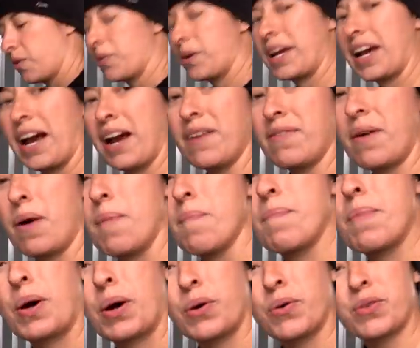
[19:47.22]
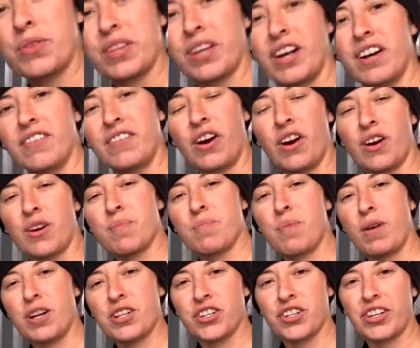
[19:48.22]
We have both of our
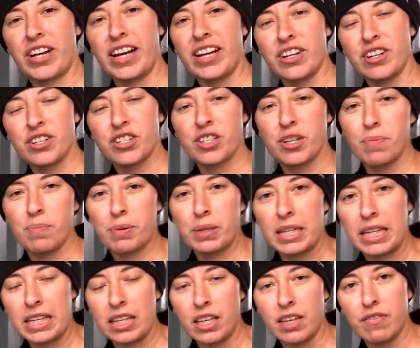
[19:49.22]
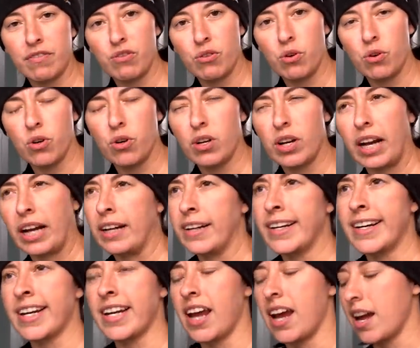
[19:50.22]
pressure canners completely full.
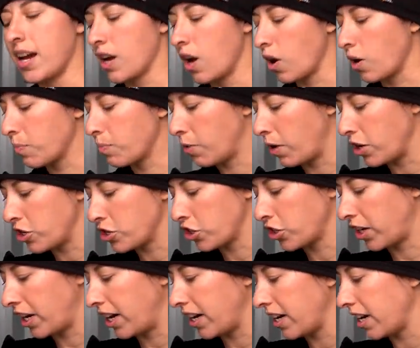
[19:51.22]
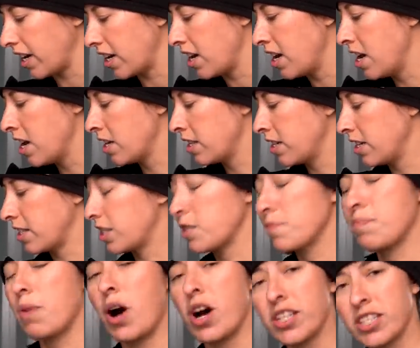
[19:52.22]
Eric and I are pressure canning this
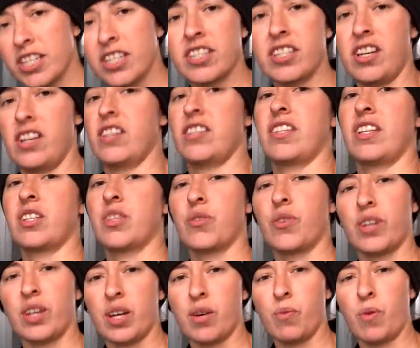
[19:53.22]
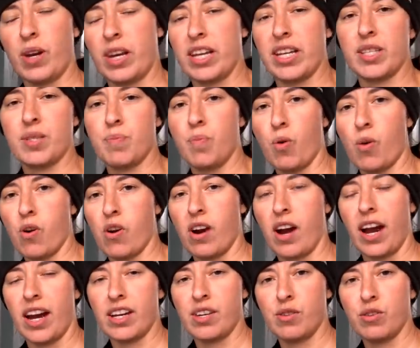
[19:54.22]
pasta sauce. That's really what it is more.
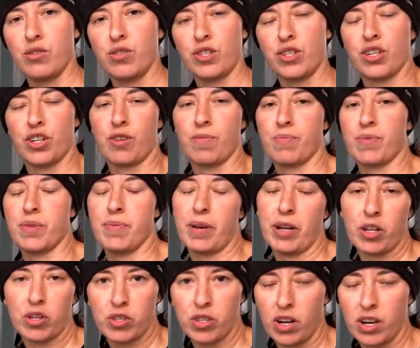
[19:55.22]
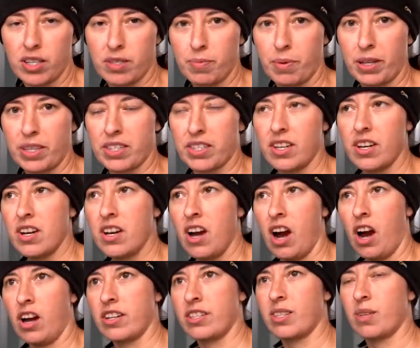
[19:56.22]
I use the term tomato sauce, but it's
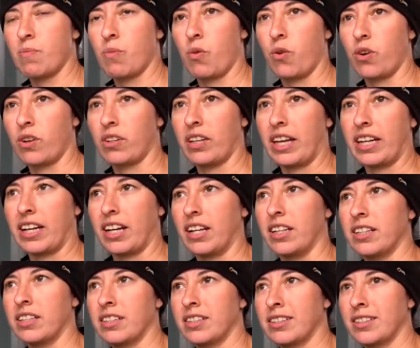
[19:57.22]
honestly more like a